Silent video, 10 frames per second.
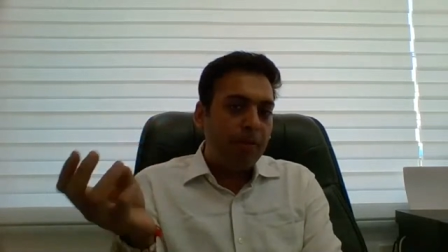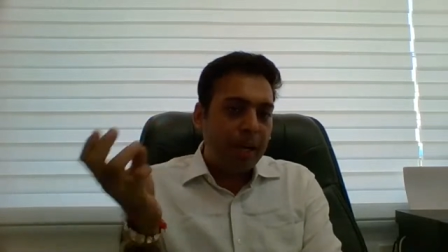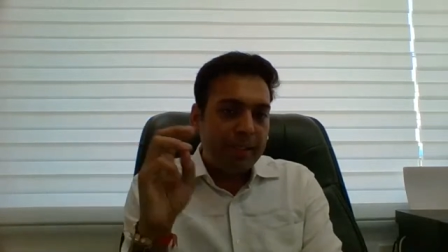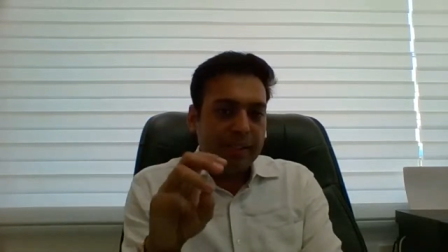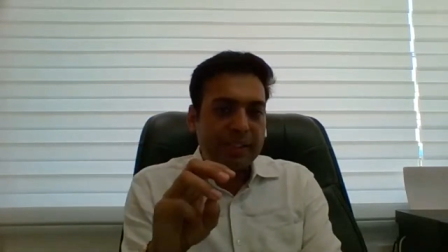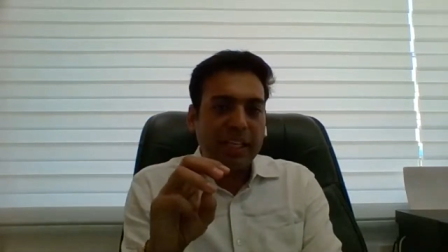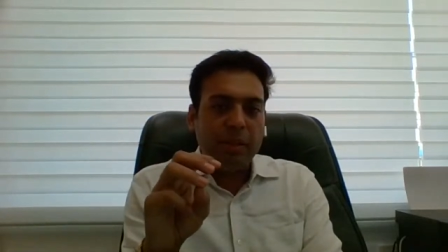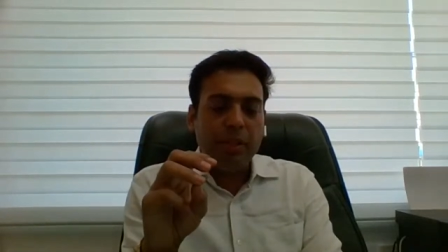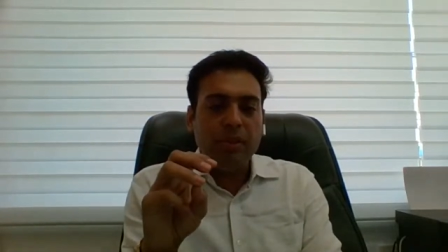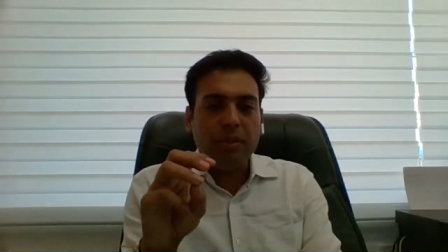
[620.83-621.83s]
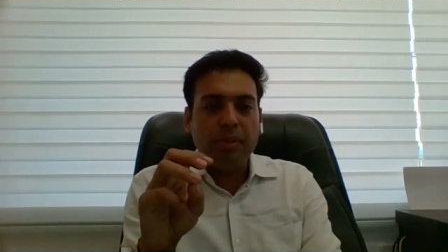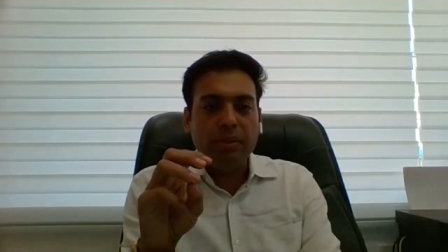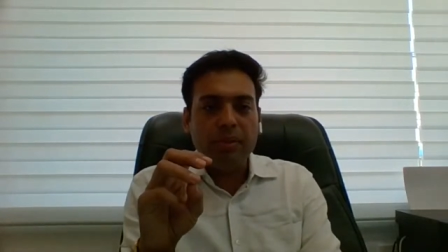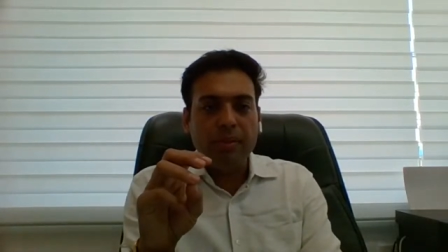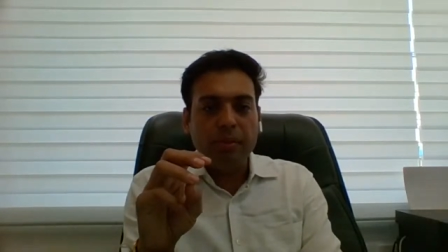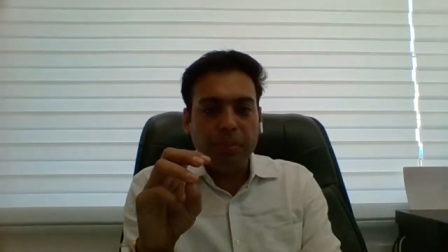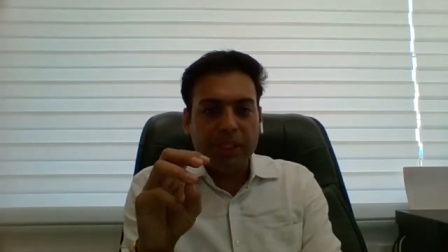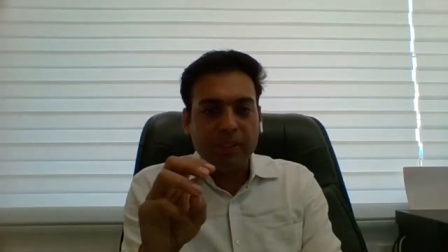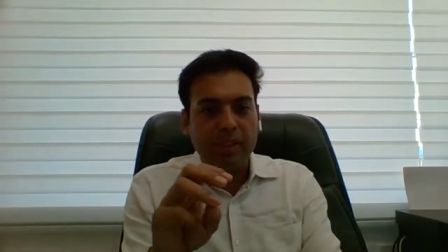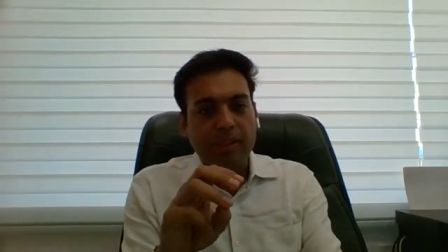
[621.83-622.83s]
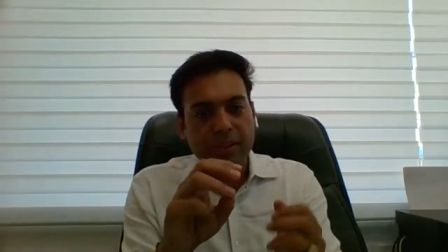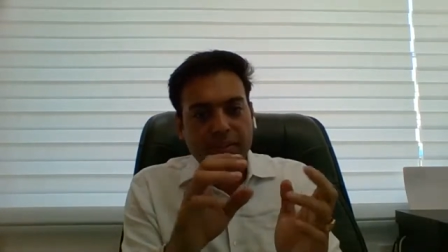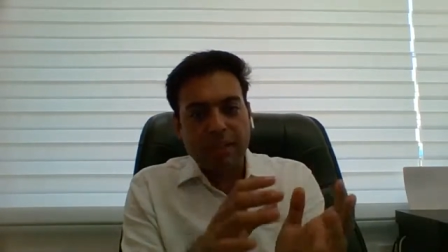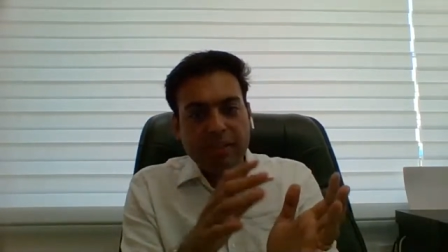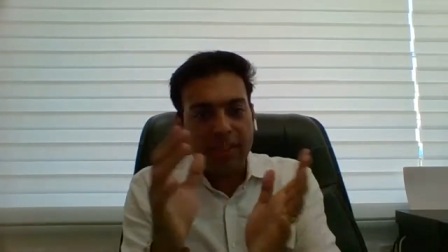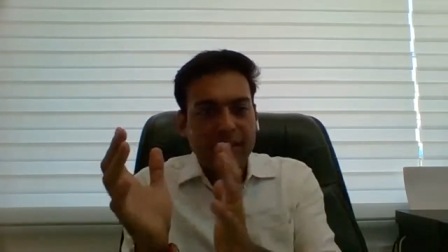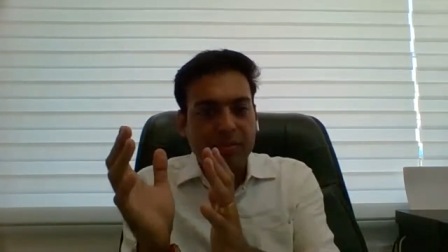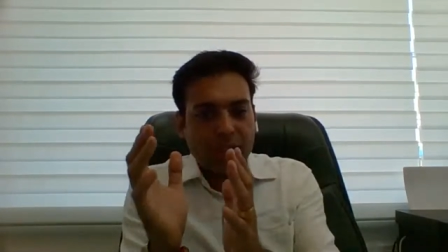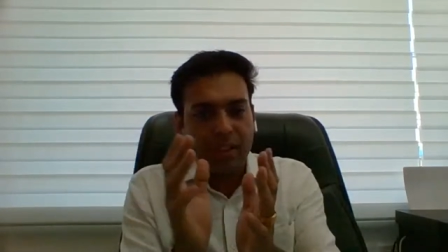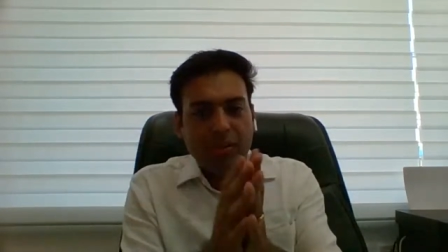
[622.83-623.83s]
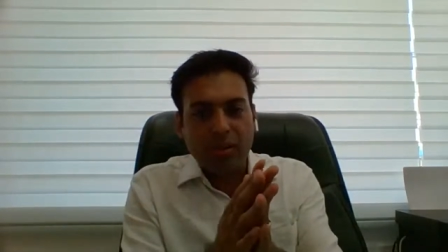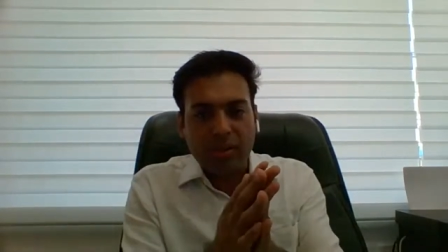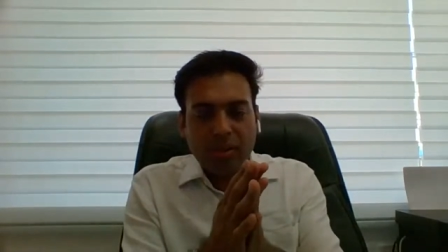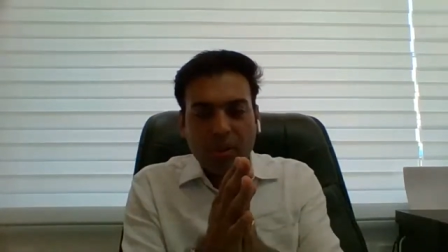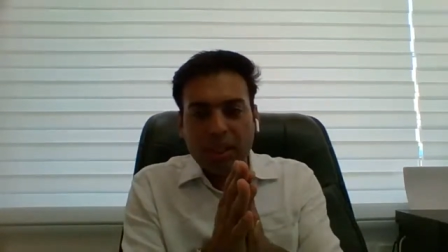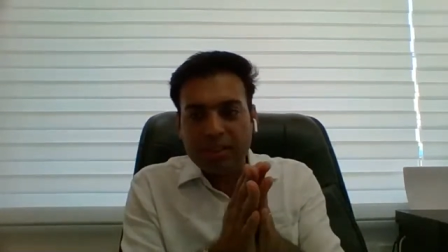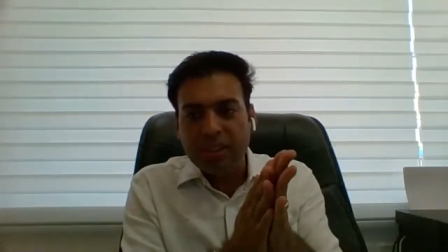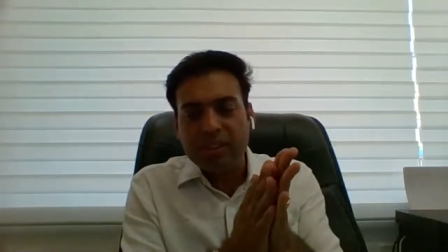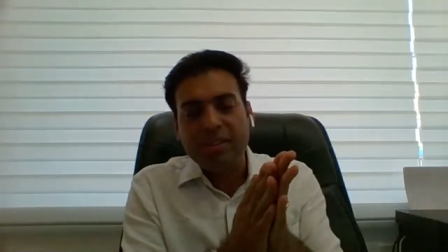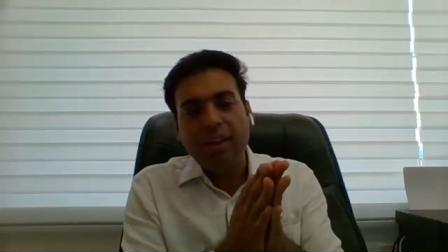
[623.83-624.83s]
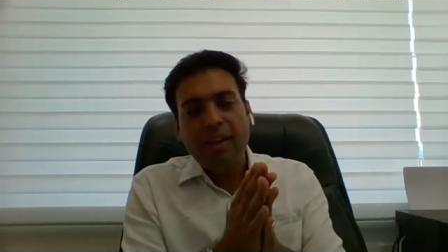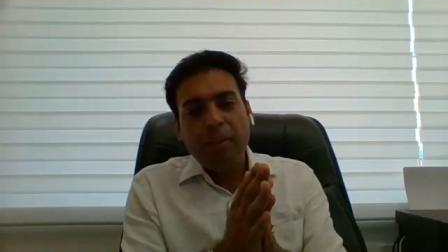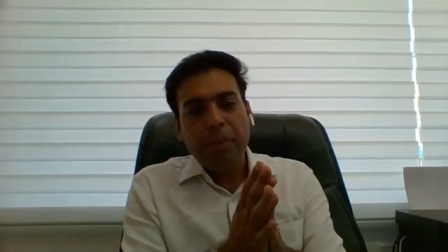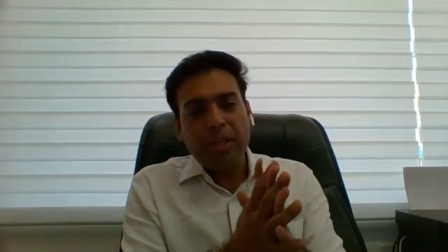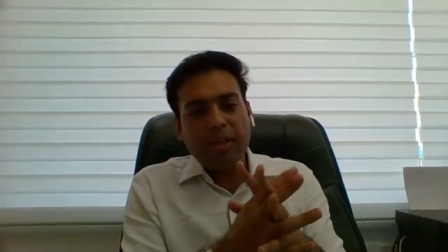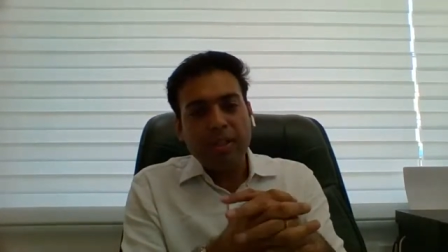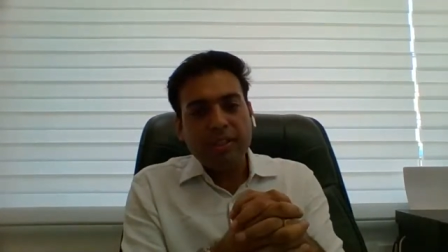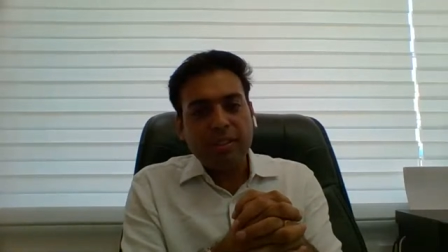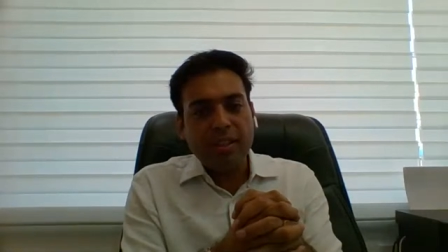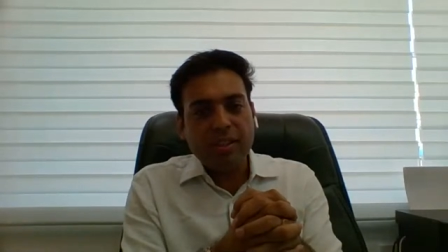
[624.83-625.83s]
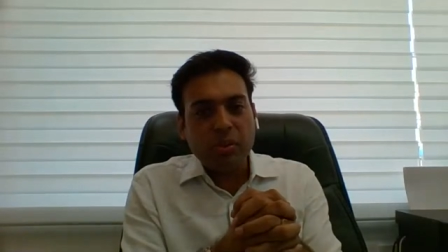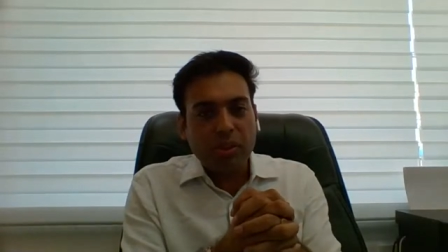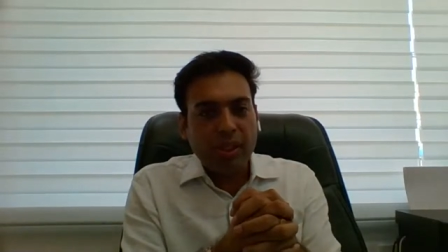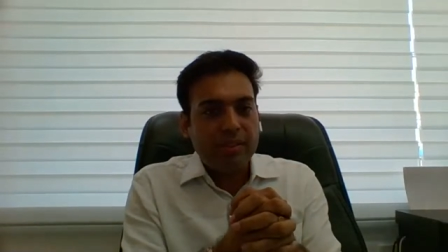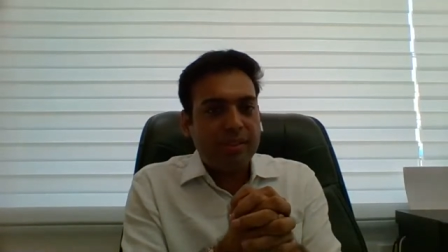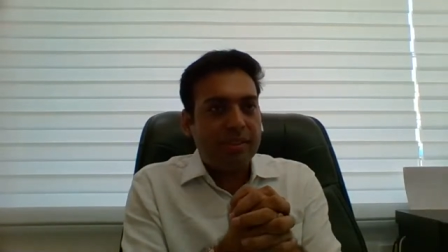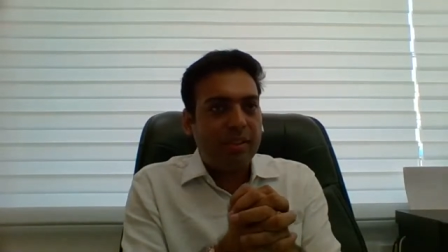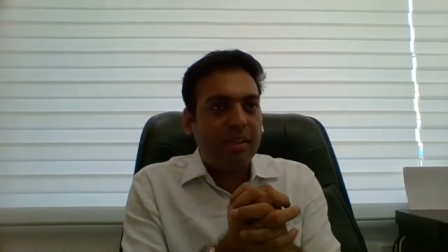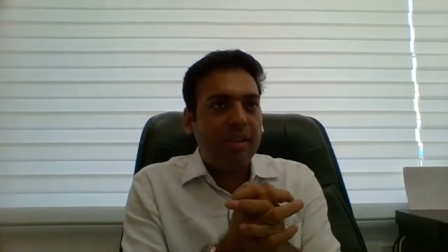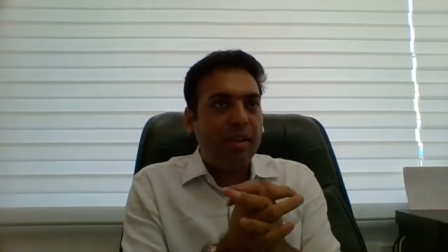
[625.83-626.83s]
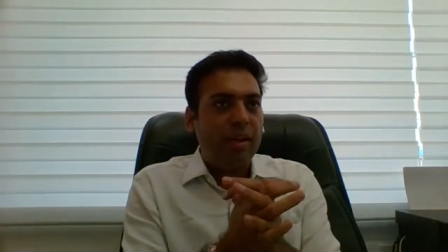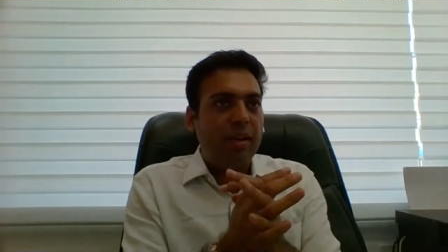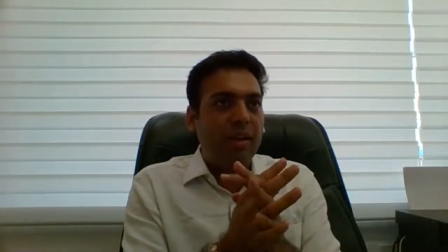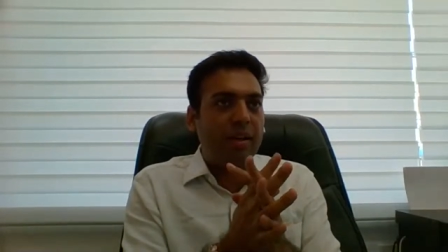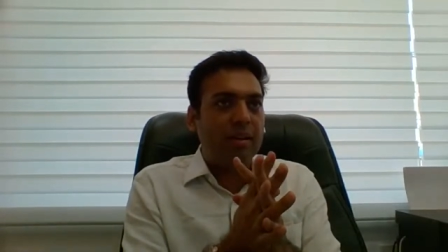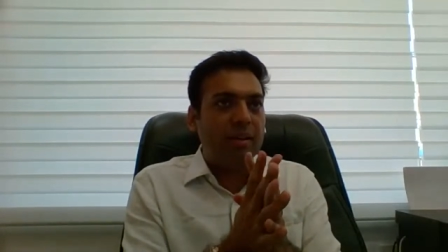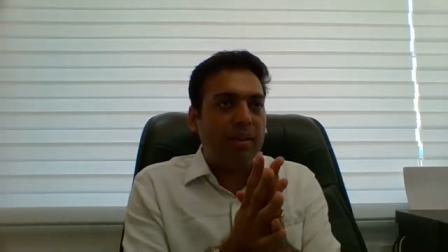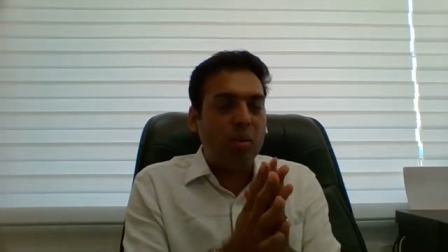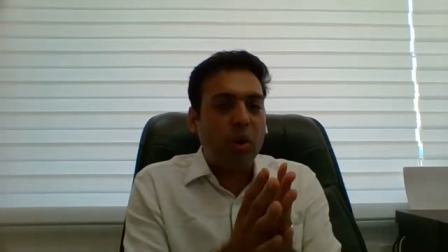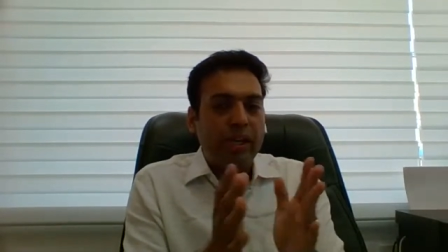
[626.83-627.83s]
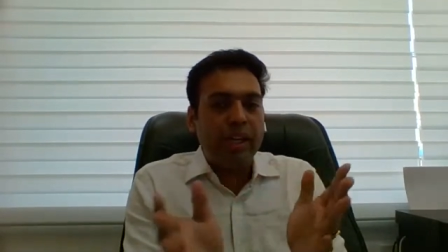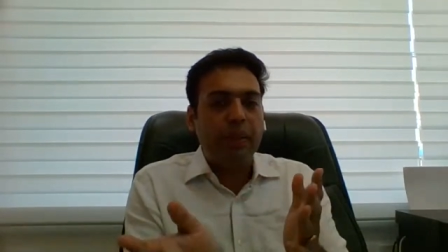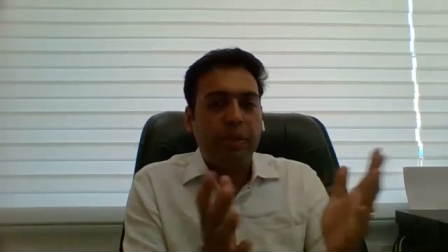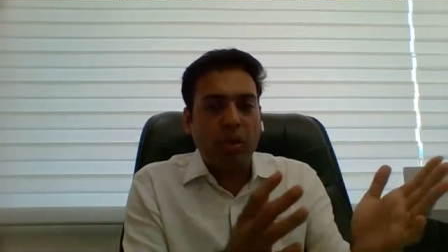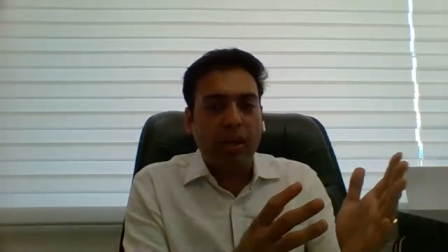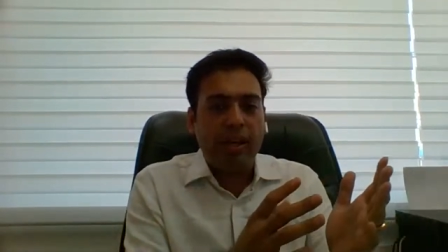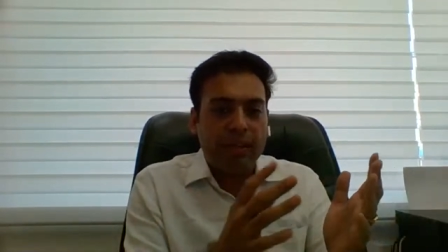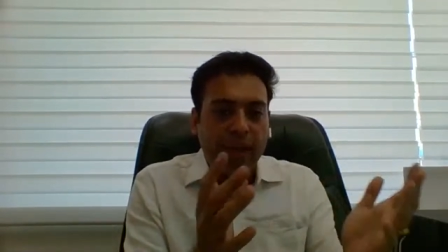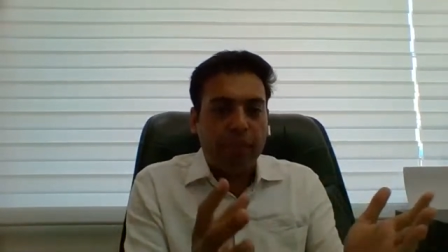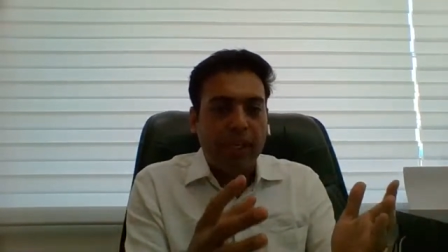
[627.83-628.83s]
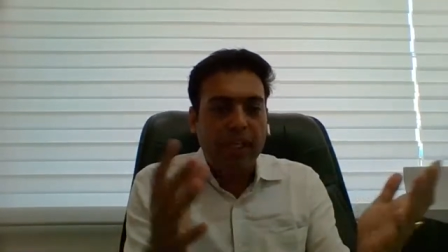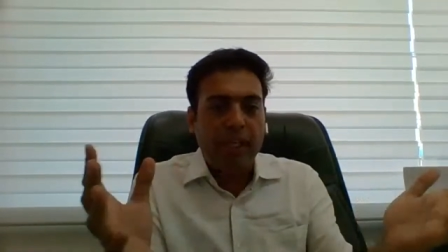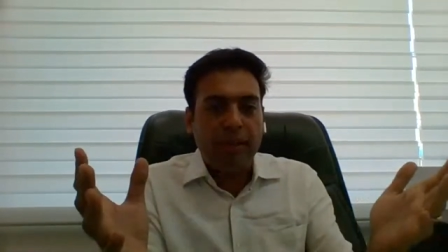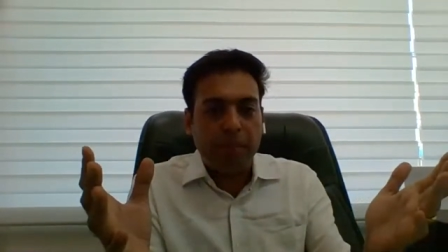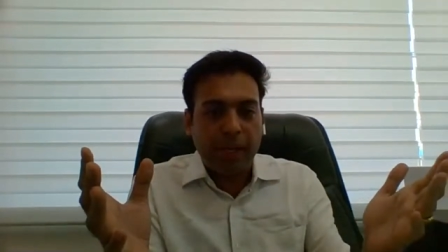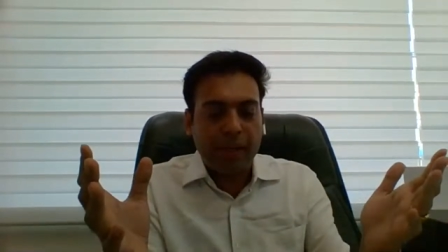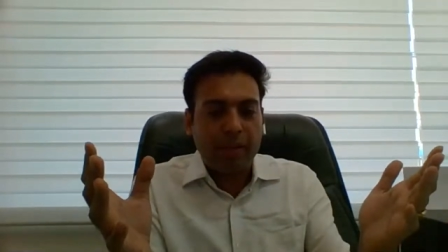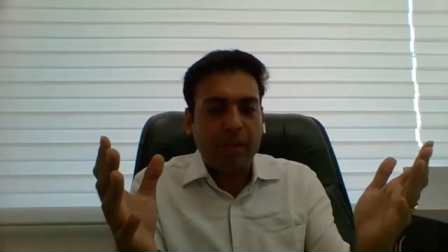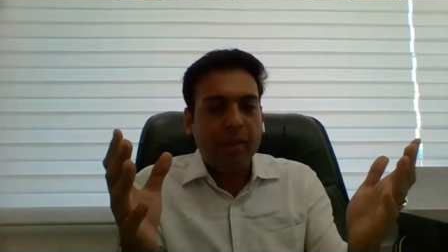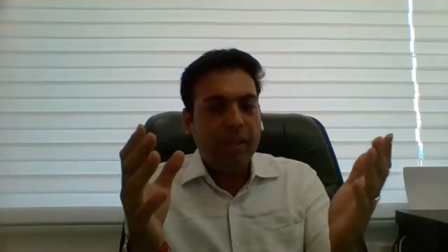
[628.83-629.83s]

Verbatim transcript: Why this came into picture, this S D S versus non-S D S? Because uh, students uh, uh, were keep showing the money in bank,